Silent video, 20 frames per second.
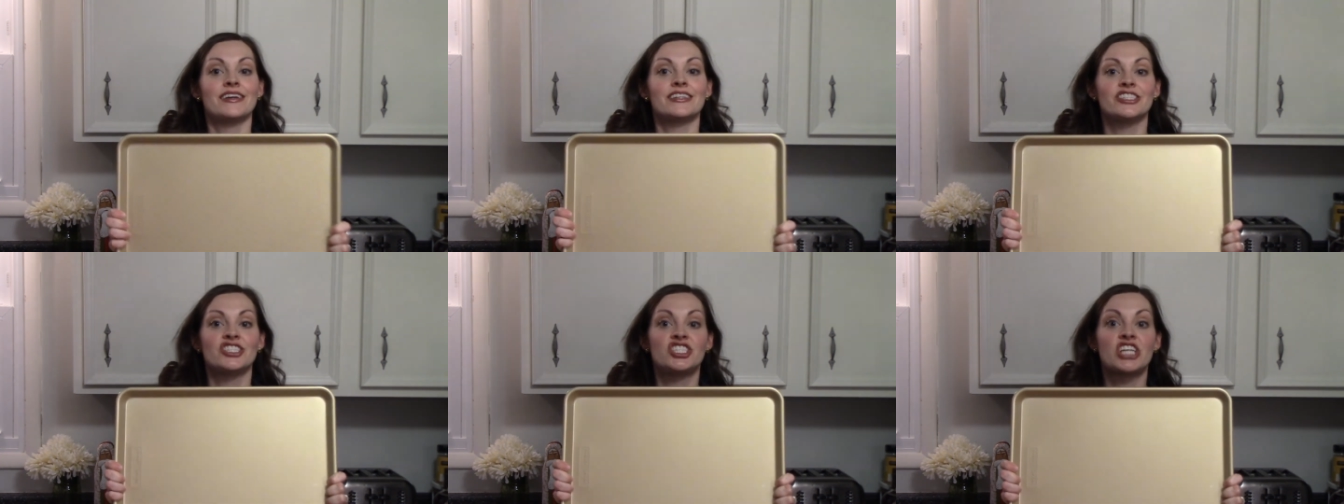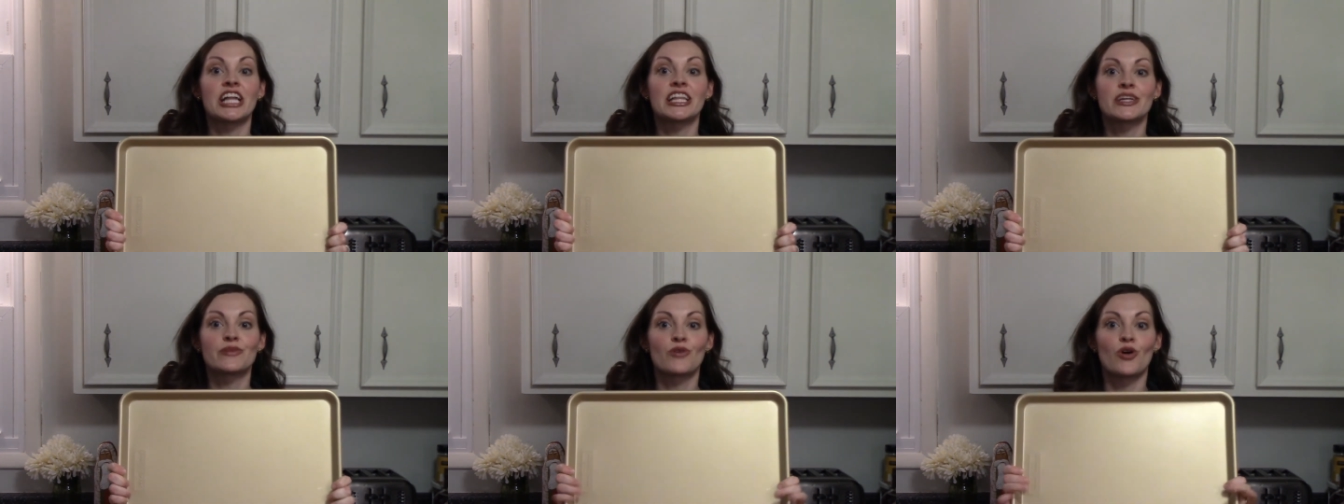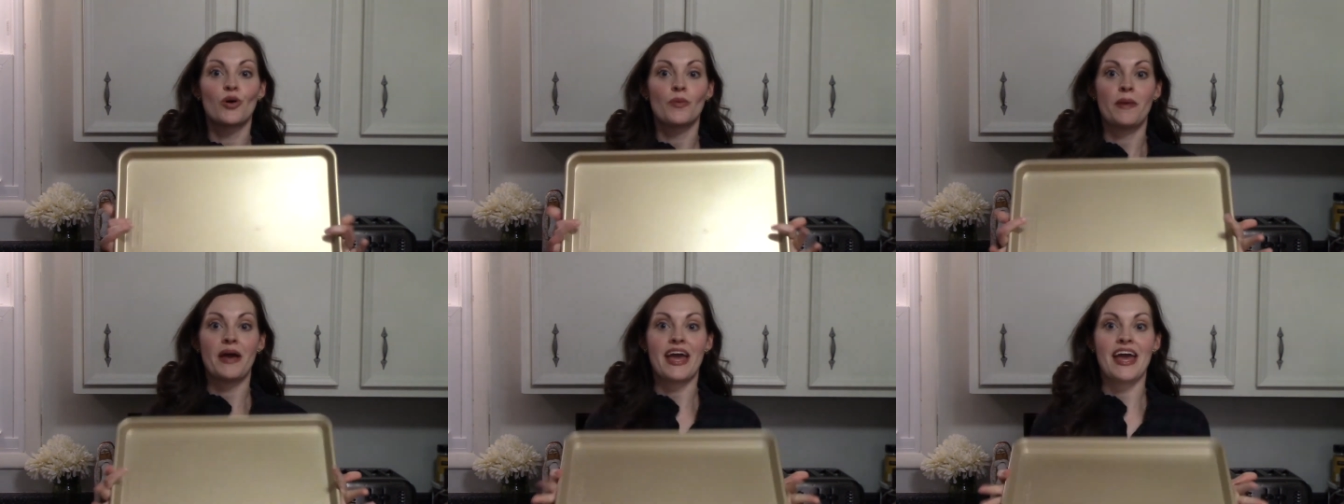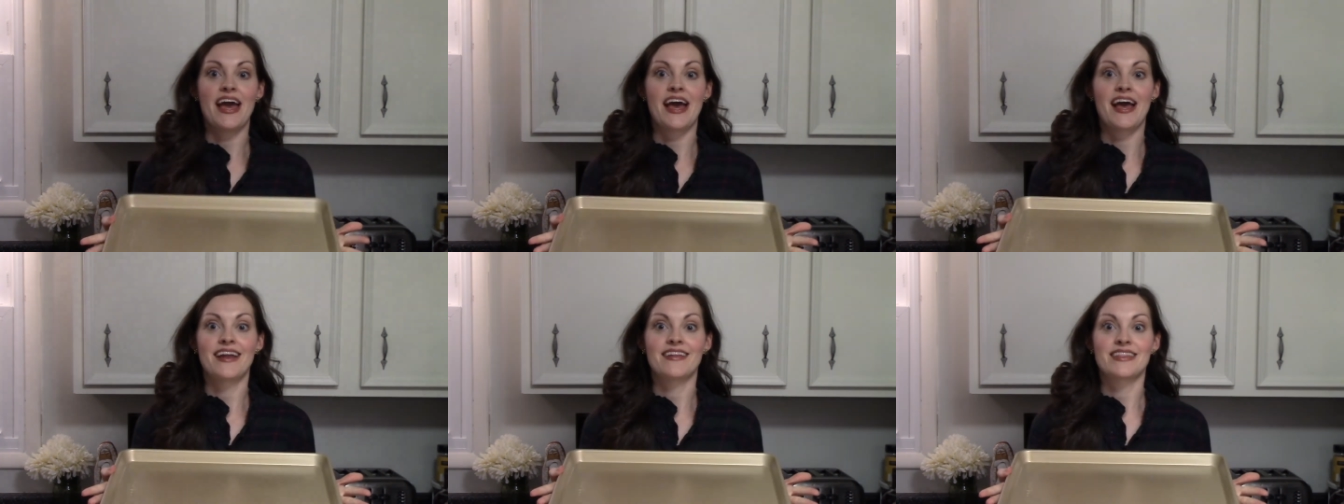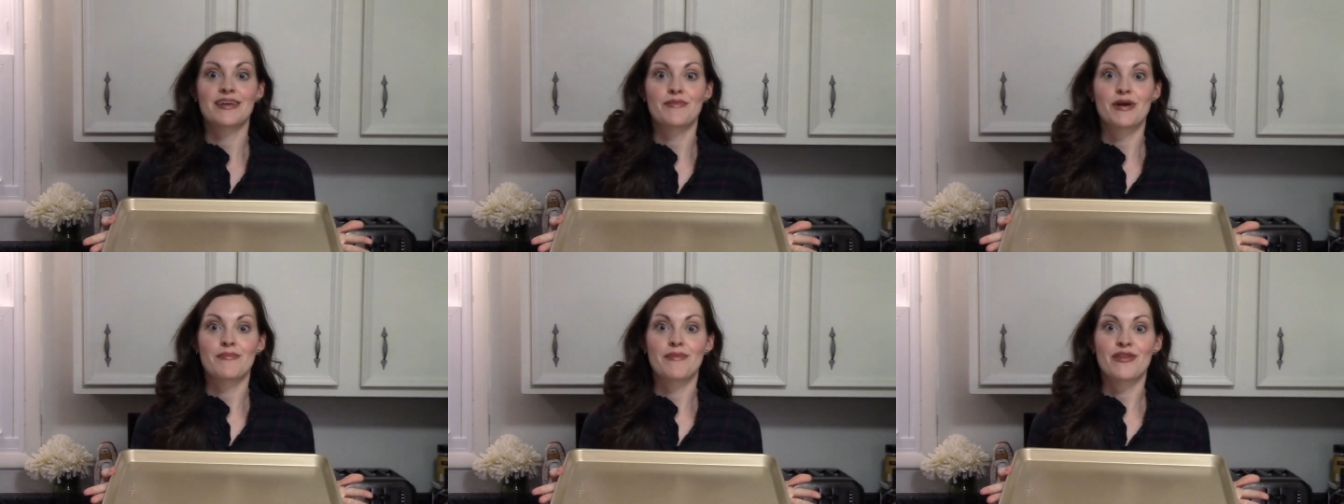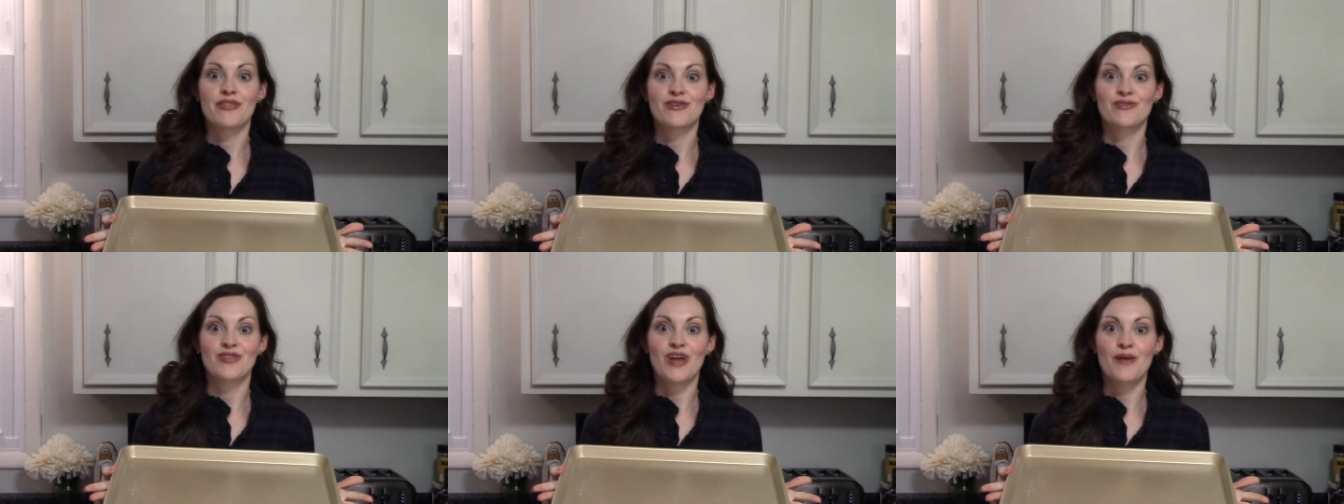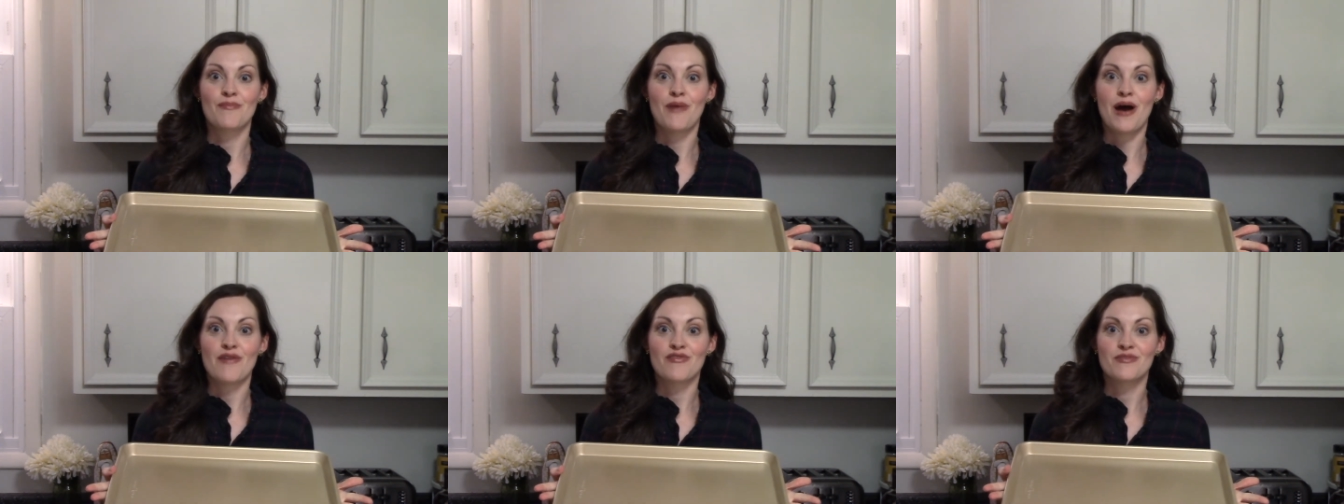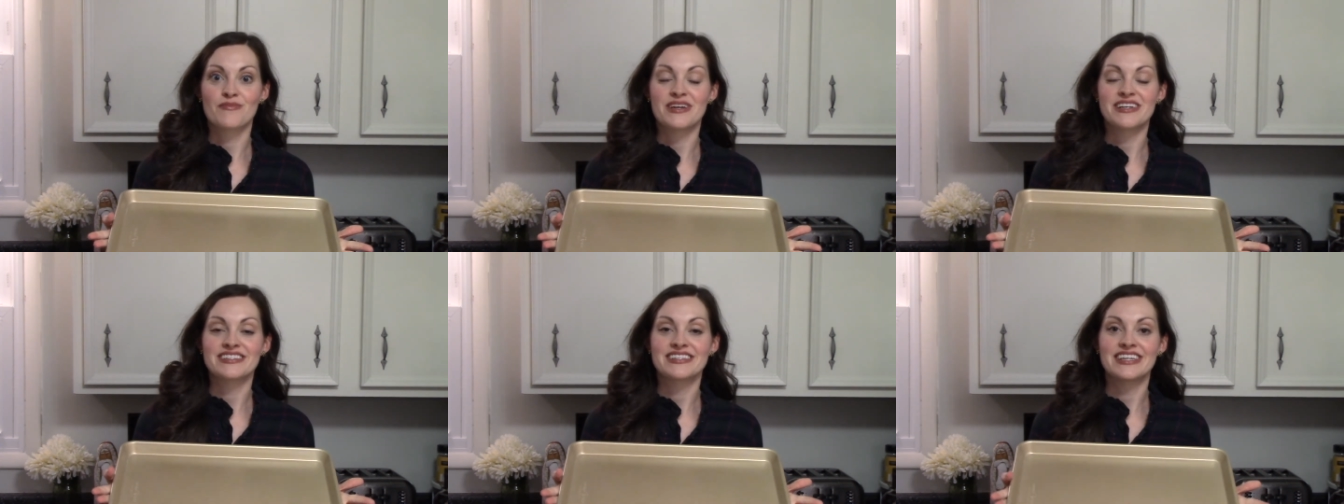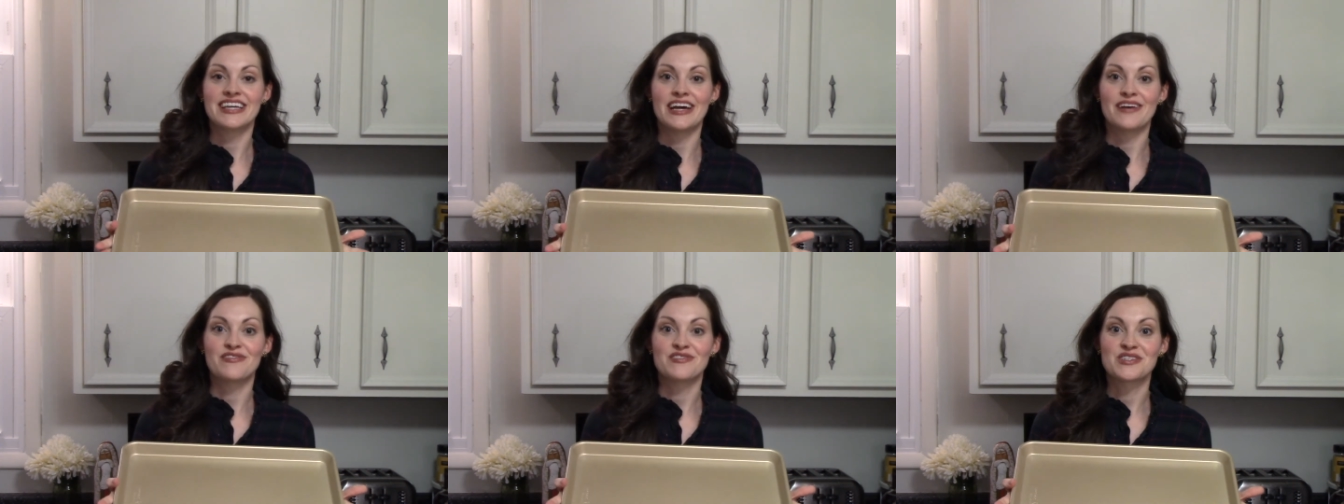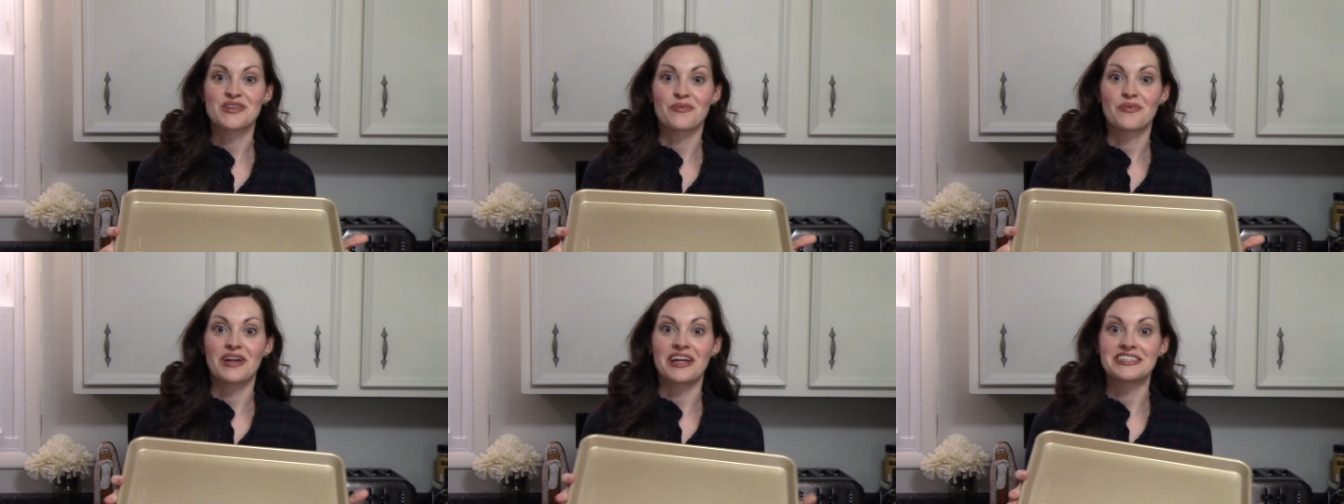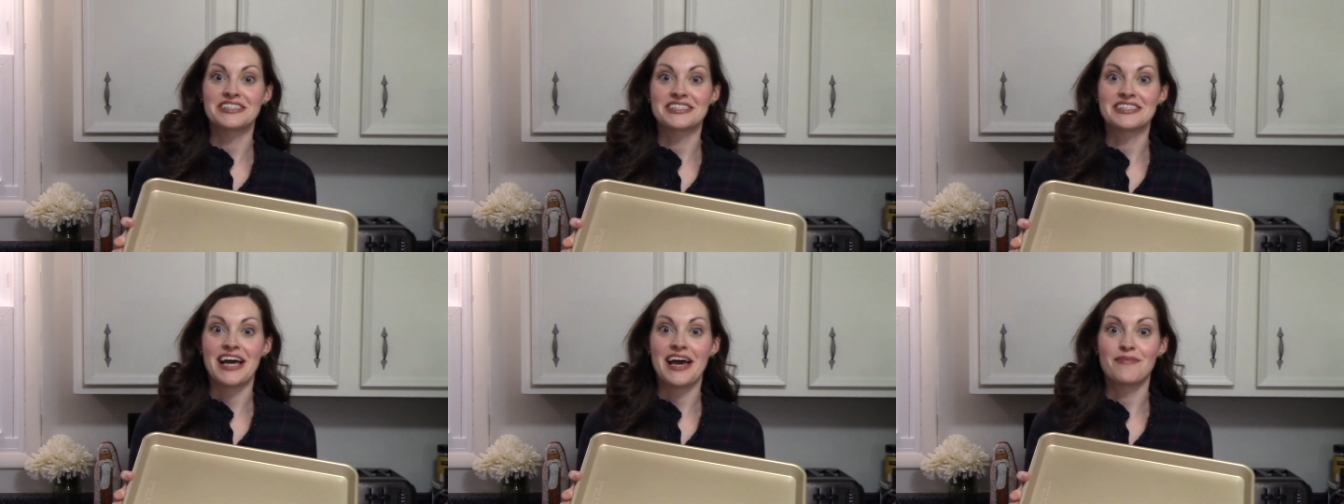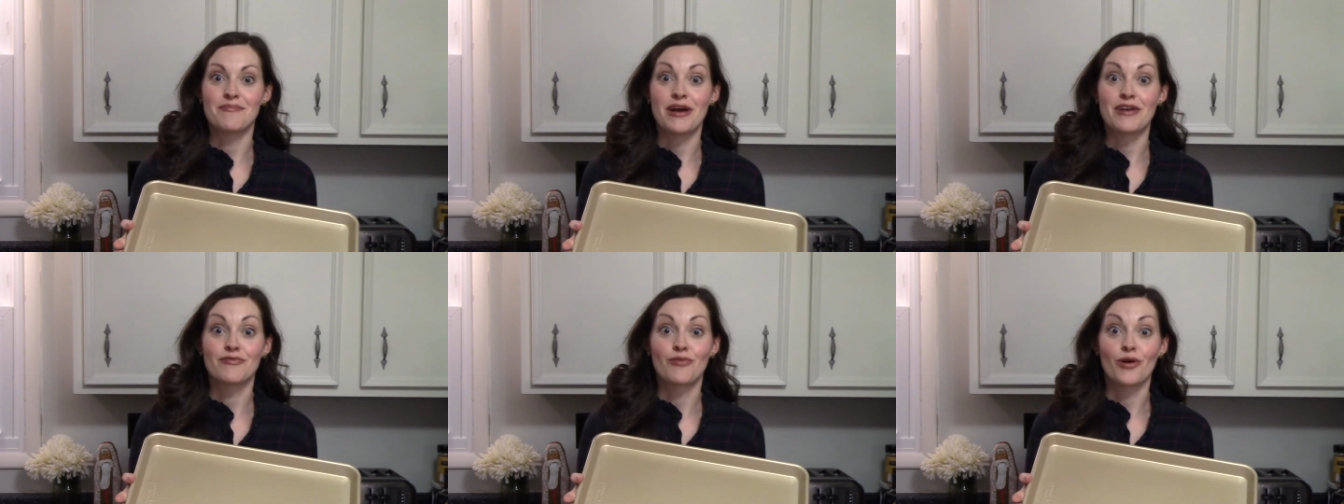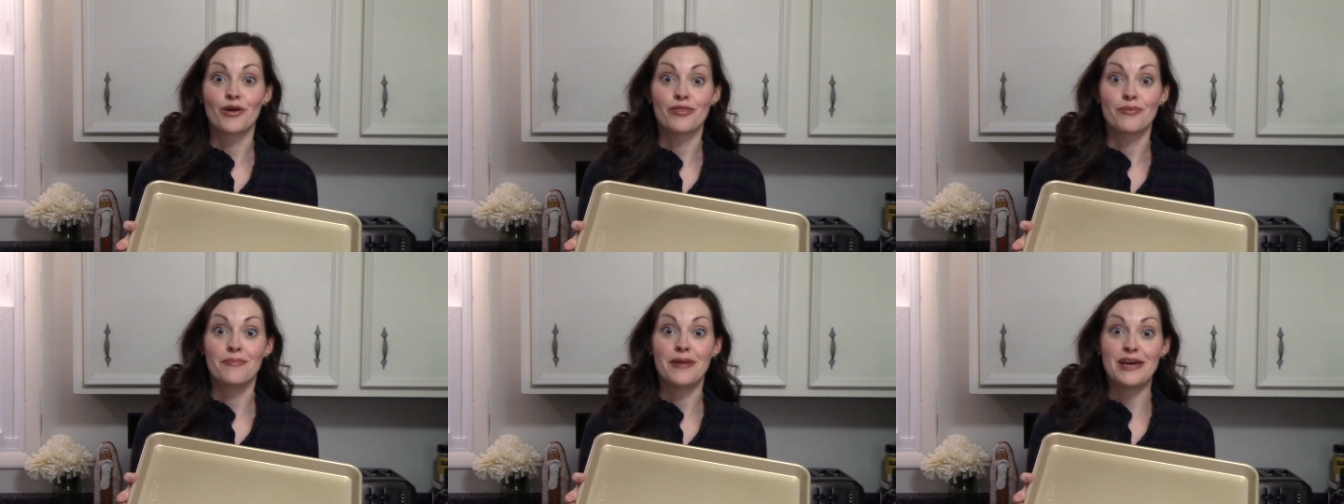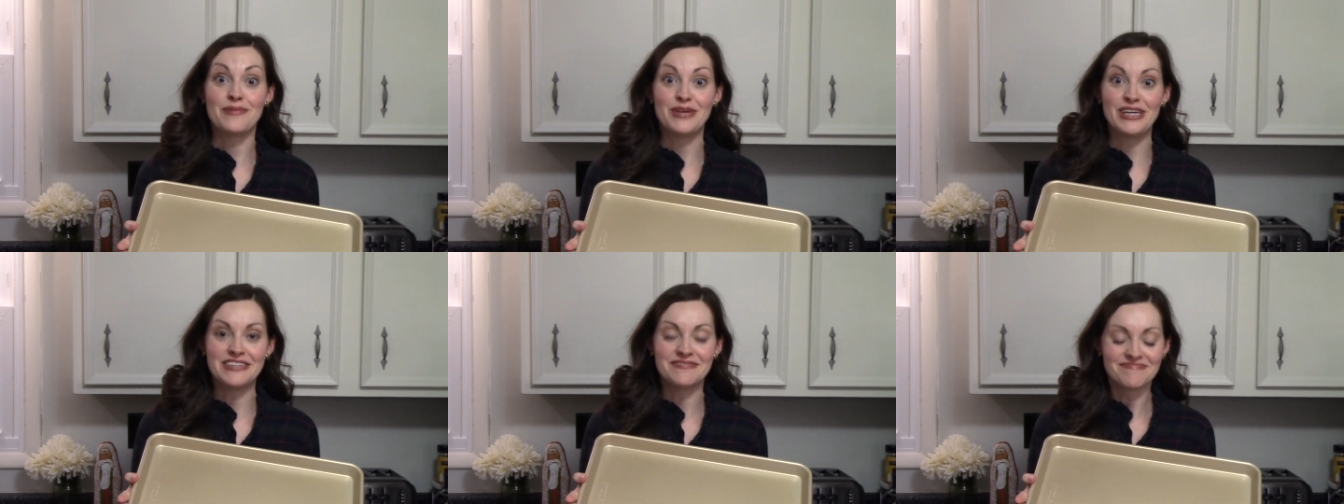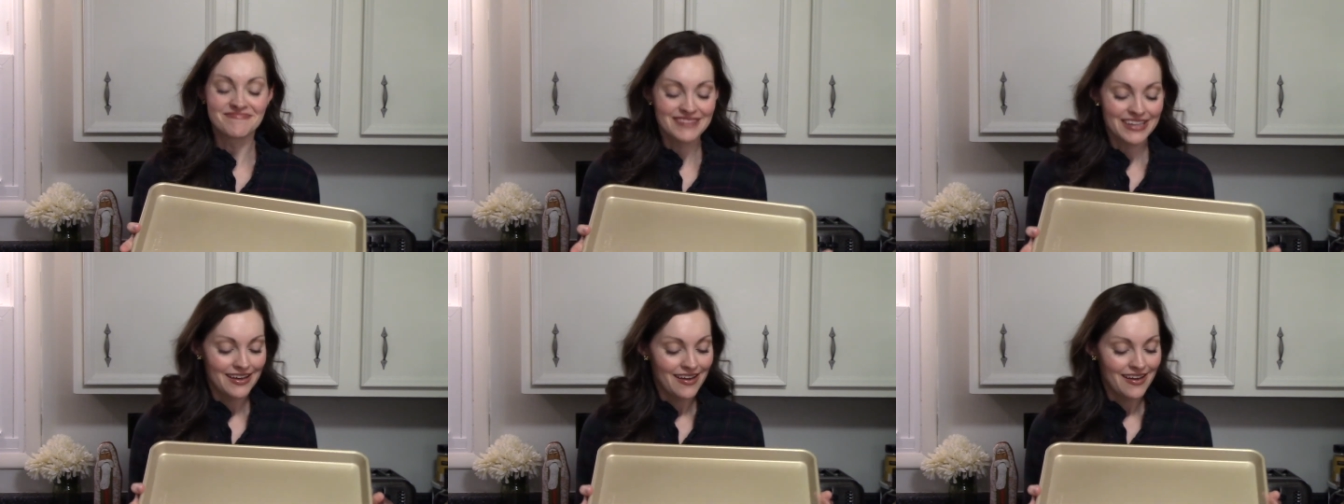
jelly roll pan that my mother-in-law bought for me as a gift when I just had my 4th baby.